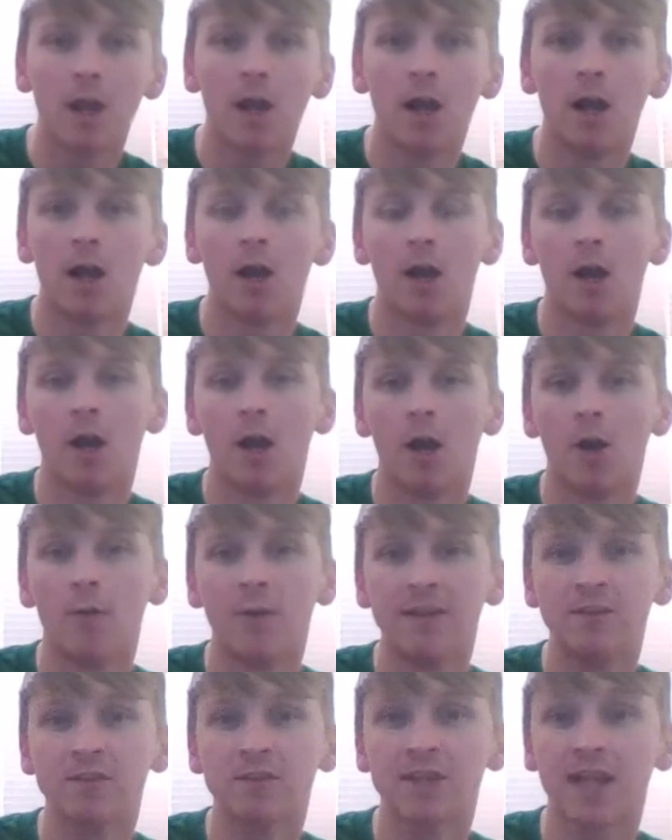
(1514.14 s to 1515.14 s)

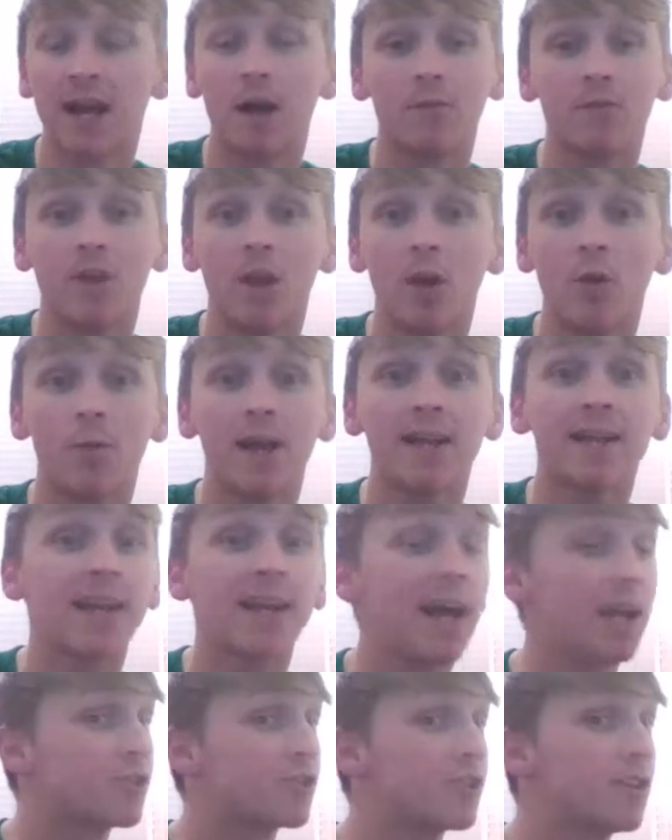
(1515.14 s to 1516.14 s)
Owens, out of nowhere,
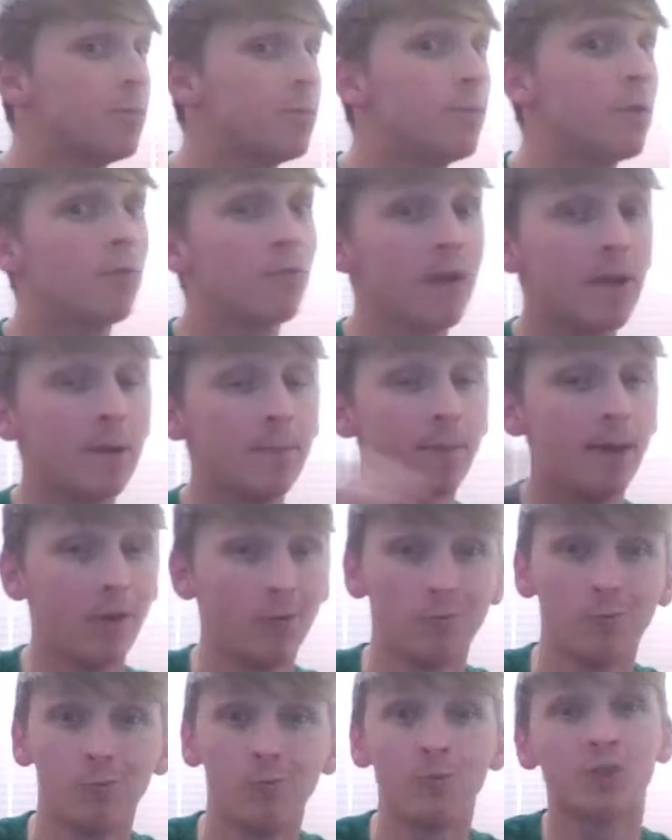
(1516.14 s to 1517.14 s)
catches him with a ring
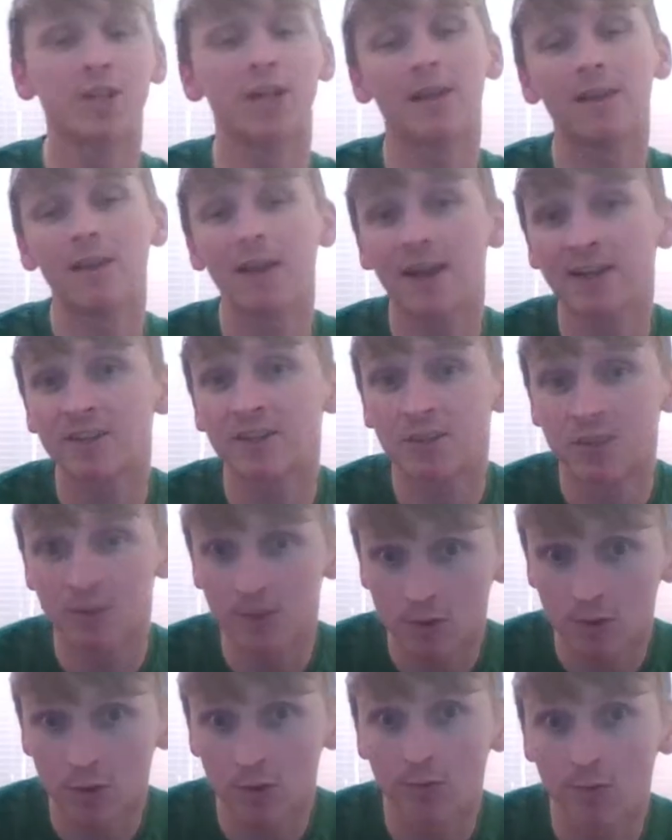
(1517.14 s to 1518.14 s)
bell, which I liked as a
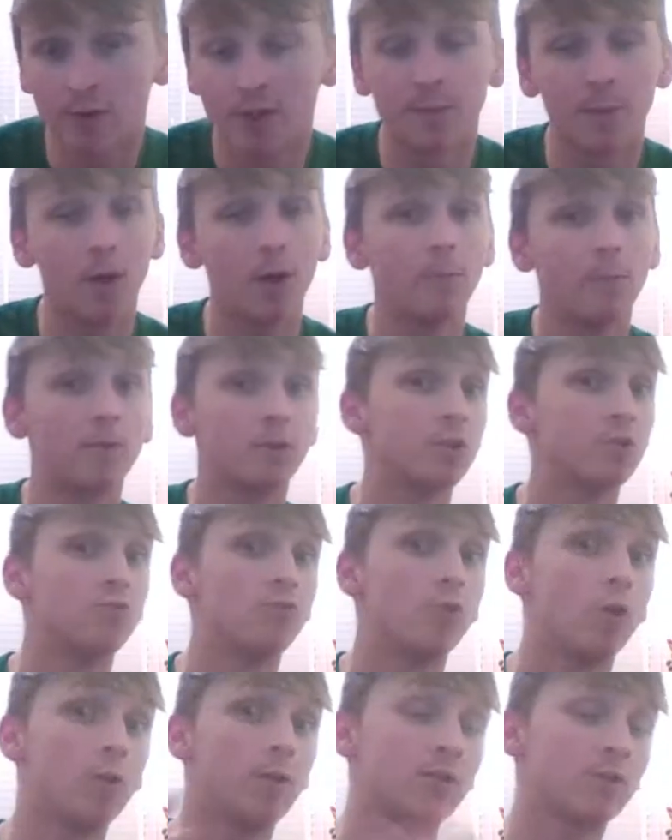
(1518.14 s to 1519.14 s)
story spot because
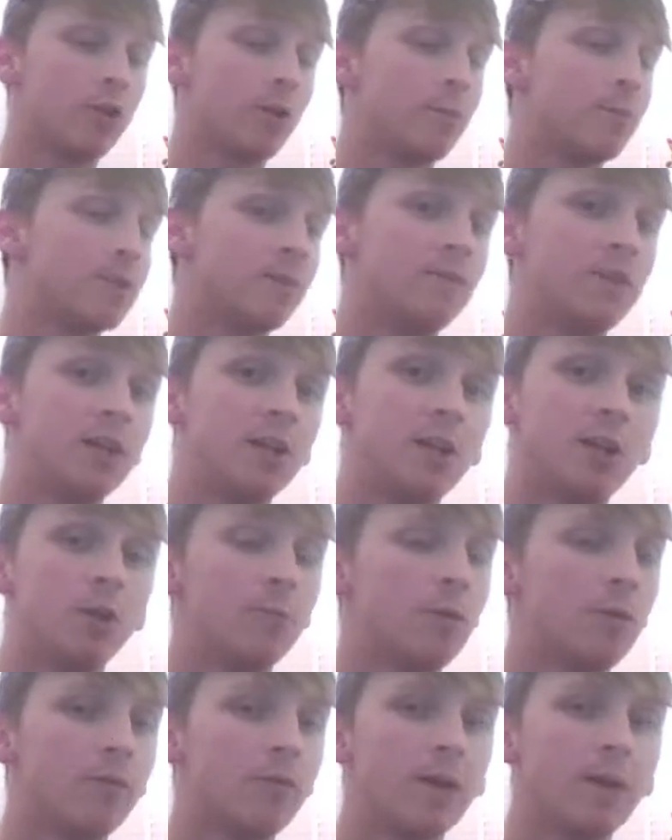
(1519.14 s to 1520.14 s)
Rollins got himself DQ
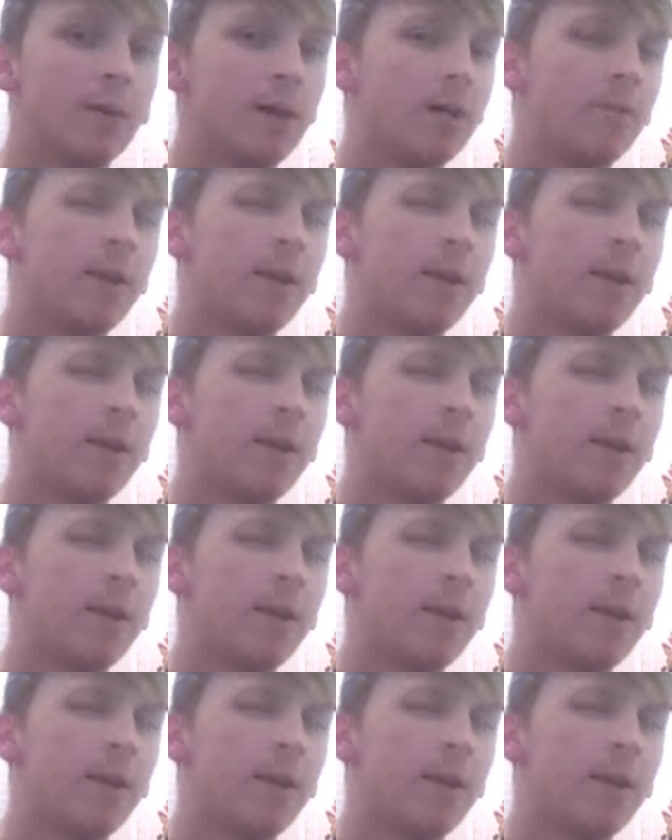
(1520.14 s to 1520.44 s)
with a ring bell.